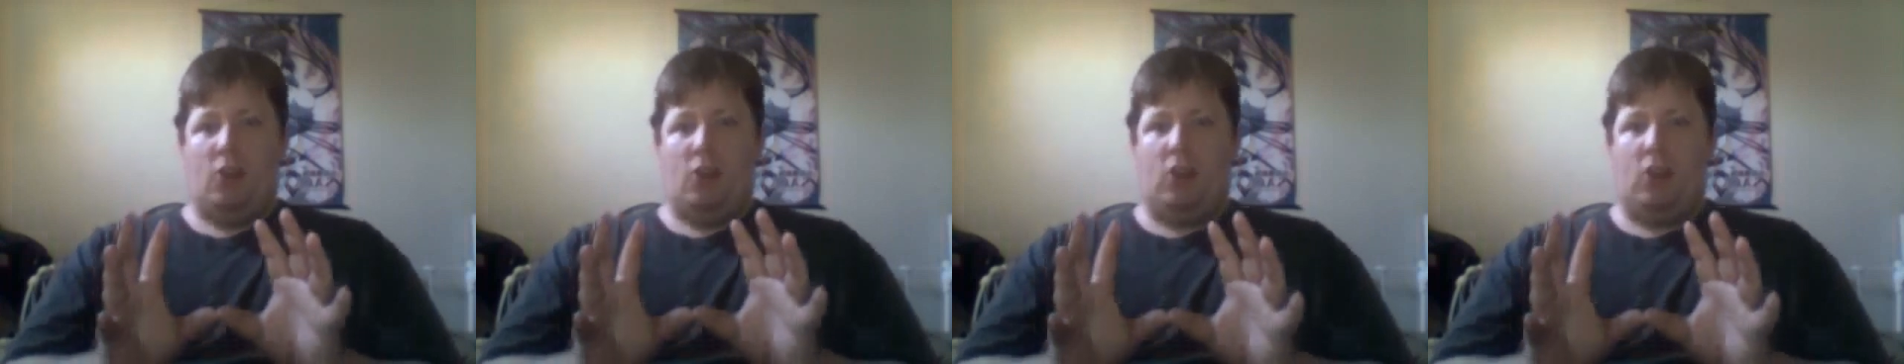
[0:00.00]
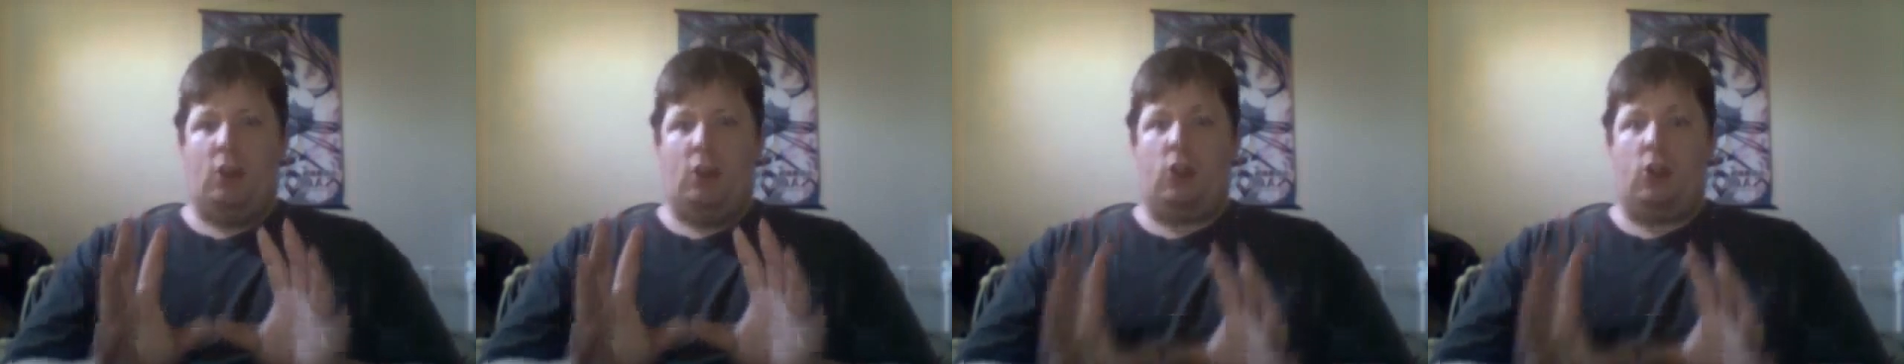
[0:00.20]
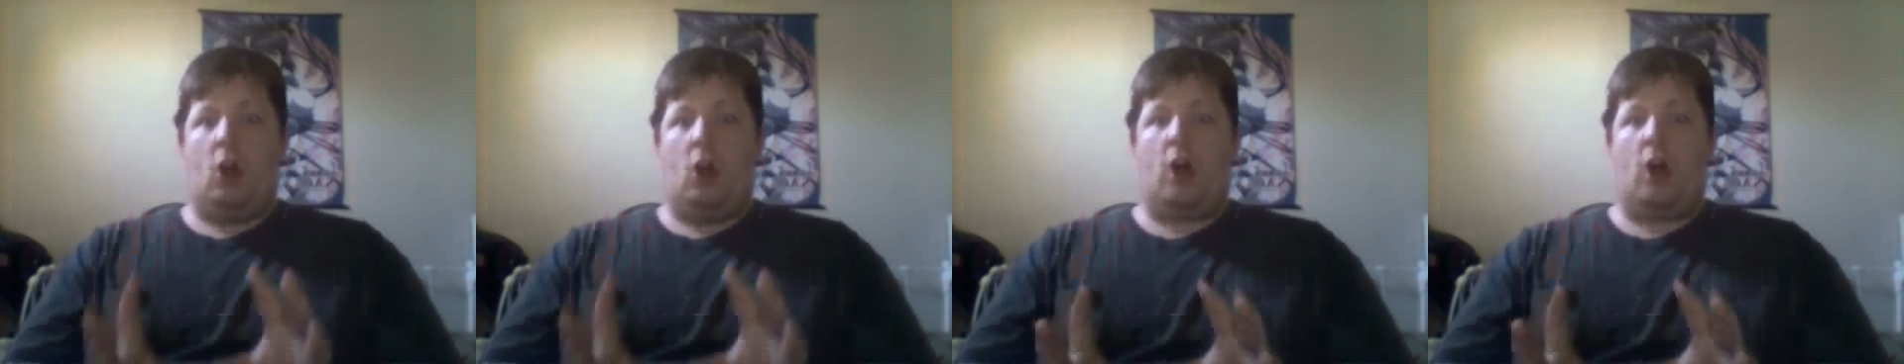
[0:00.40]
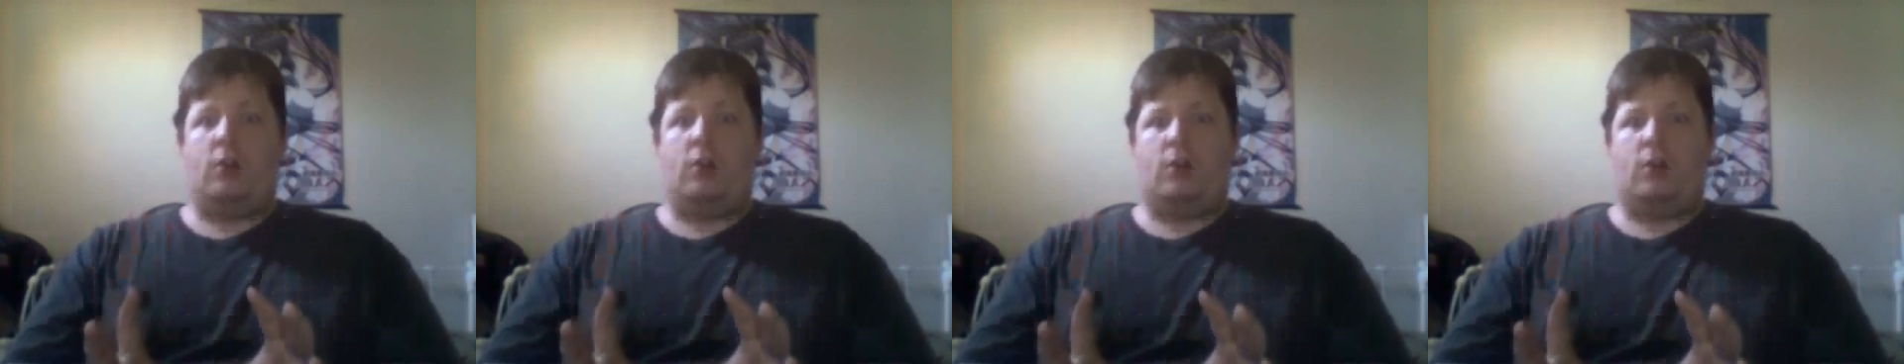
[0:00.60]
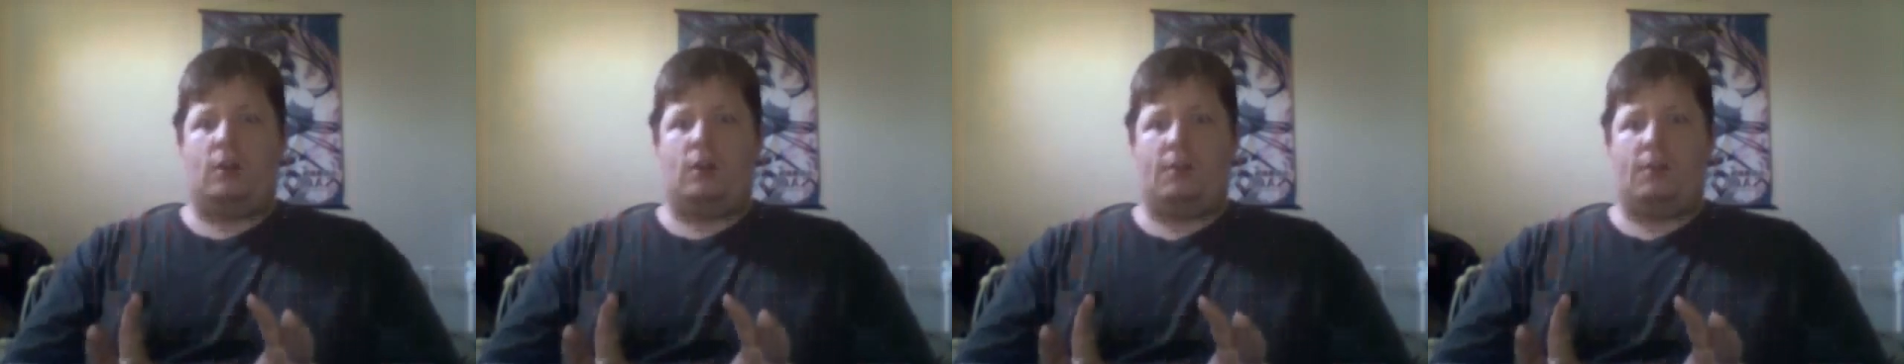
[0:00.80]
she
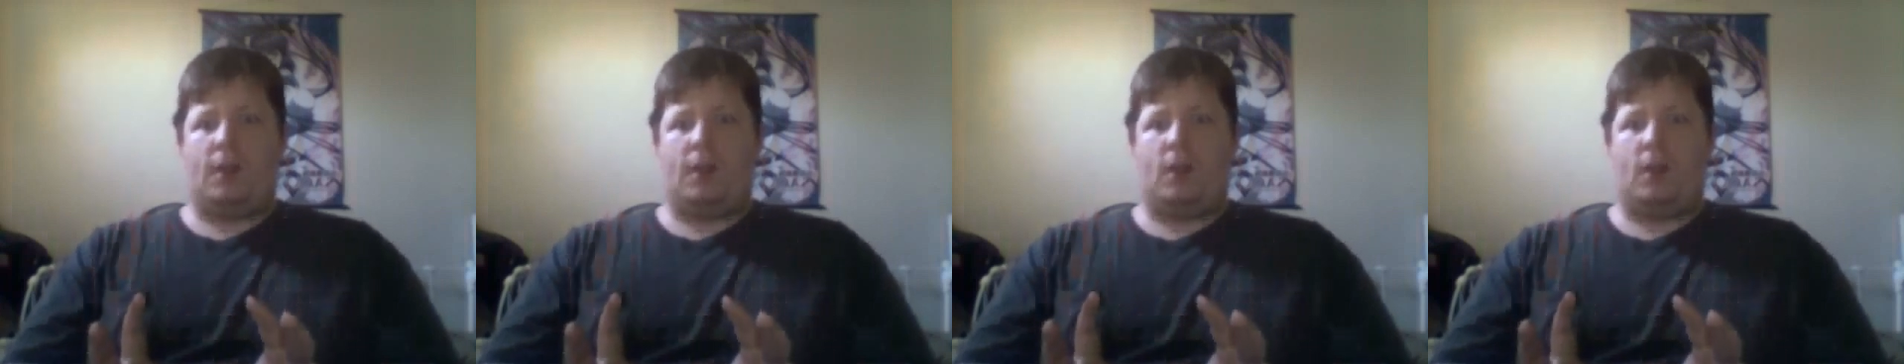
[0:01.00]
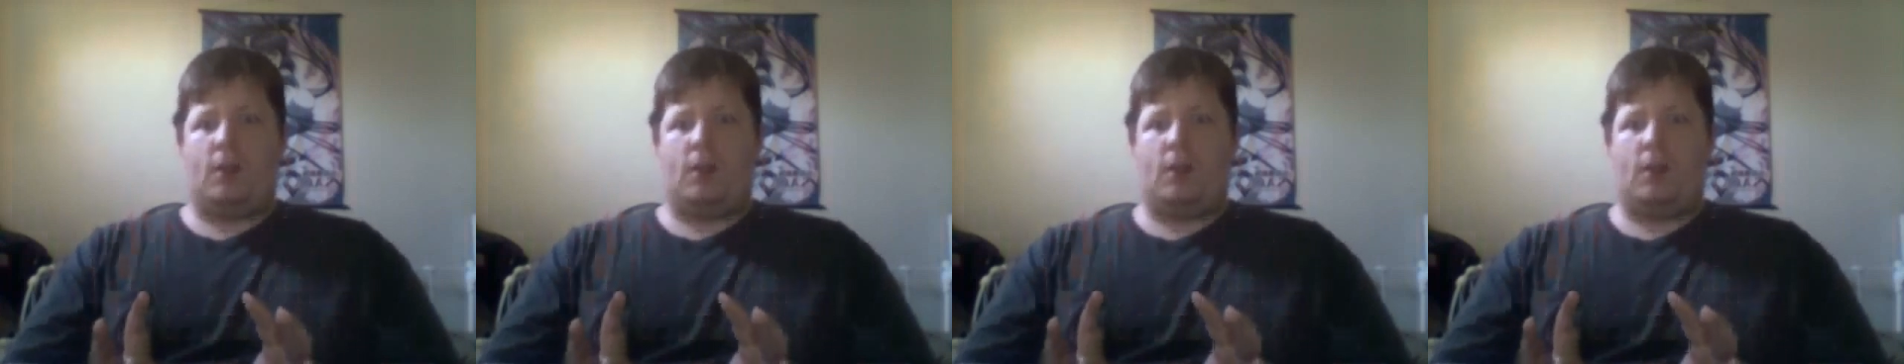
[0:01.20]
lost something.